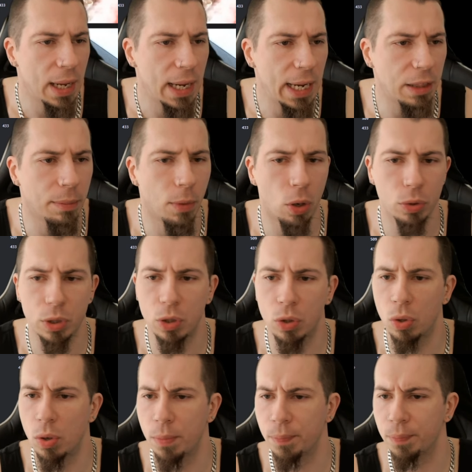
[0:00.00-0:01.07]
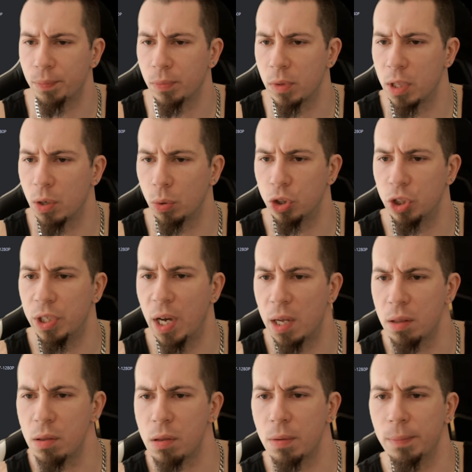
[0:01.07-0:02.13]
Hit the multi-core. See what she
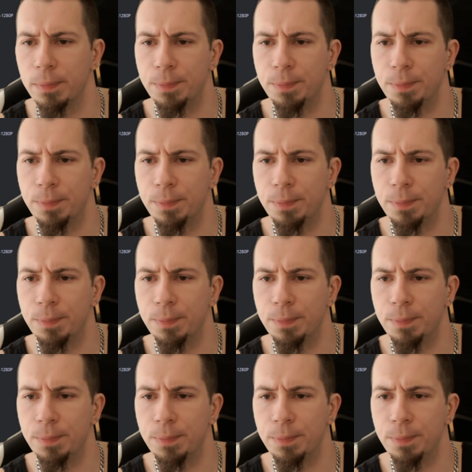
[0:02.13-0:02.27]
does.